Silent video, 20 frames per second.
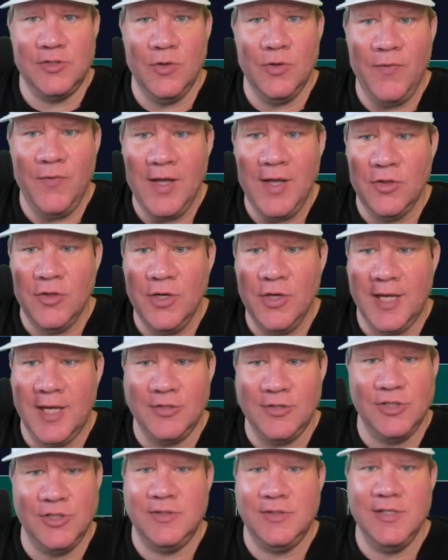if I look
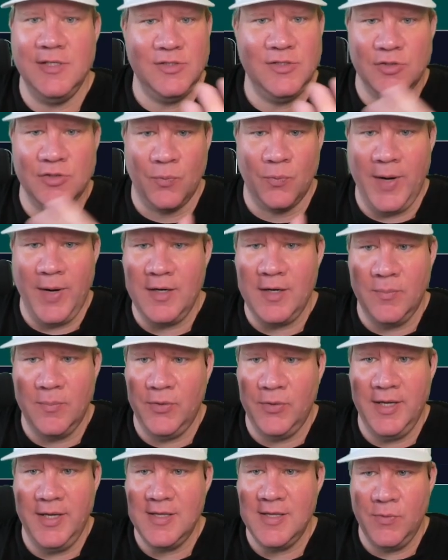at this is a random
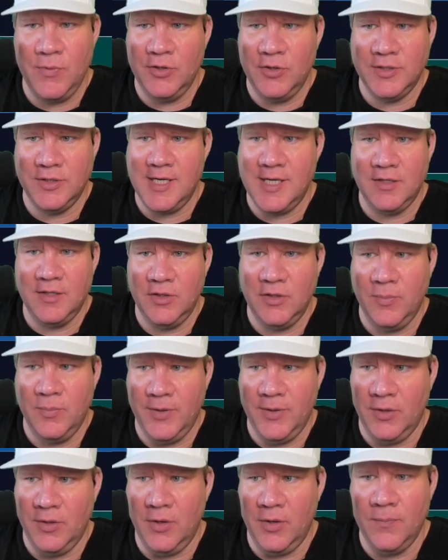play that we looked at a little
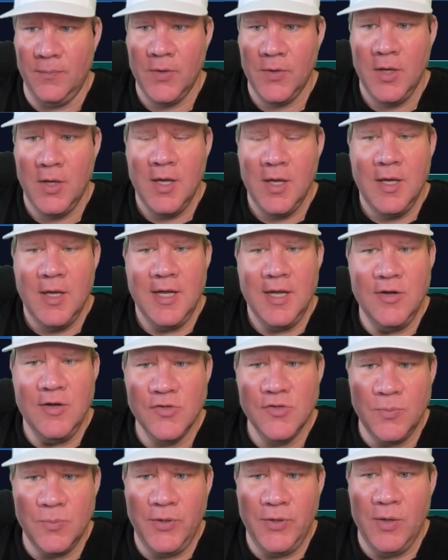bit ago.
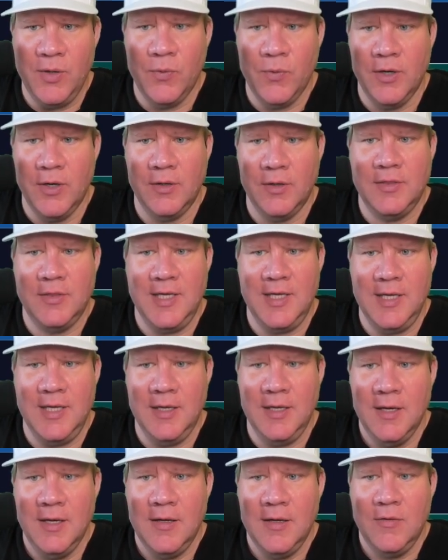Here's a play where
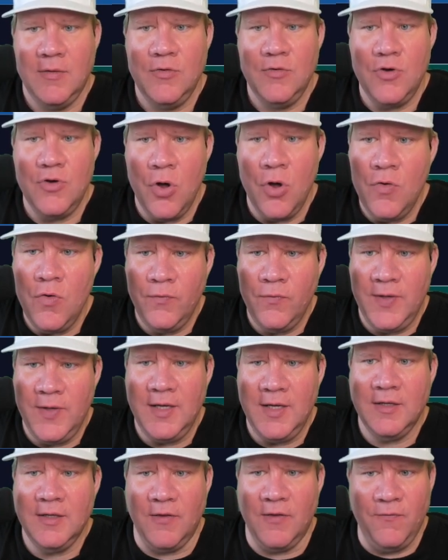the
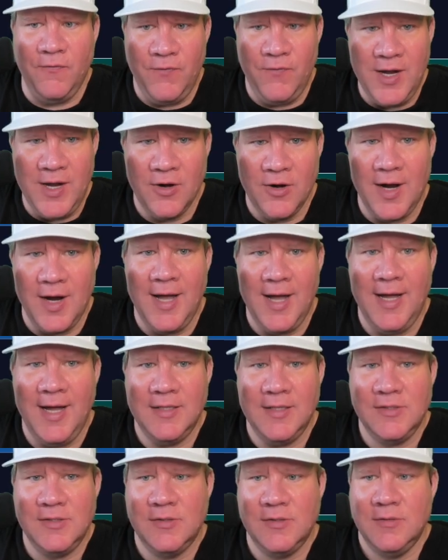no-vig, the fair
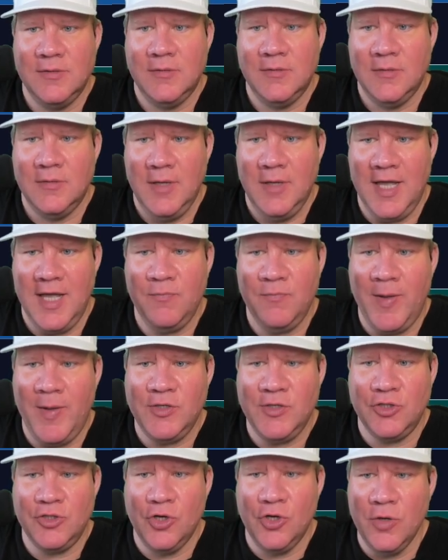odds, have been
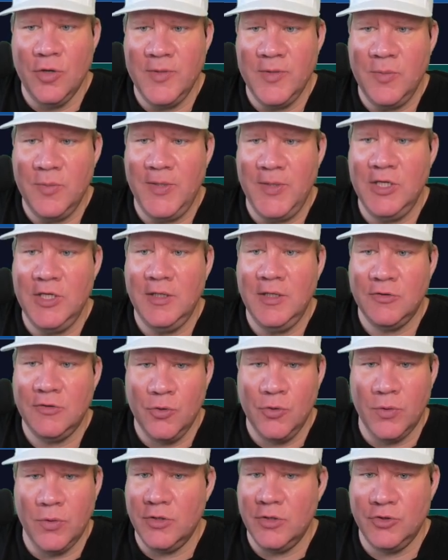determined to be
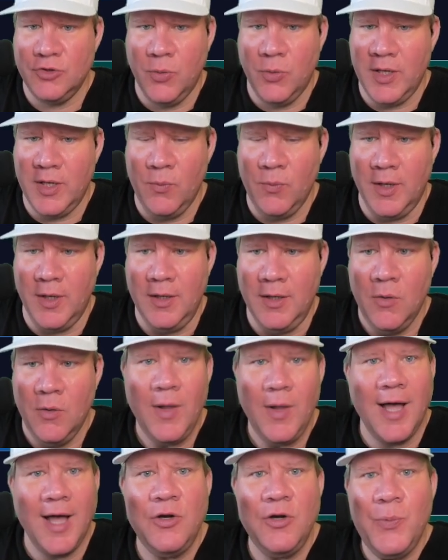221.
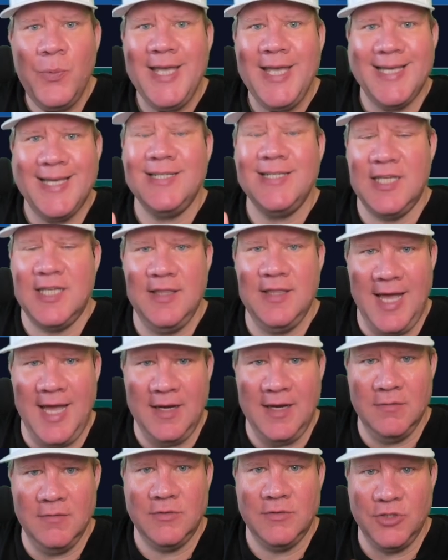Well, how did we get to
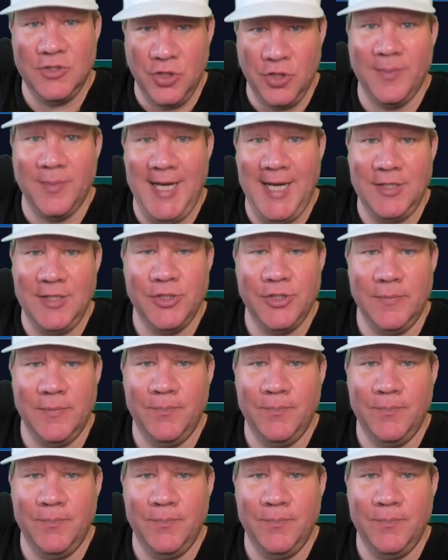that determination?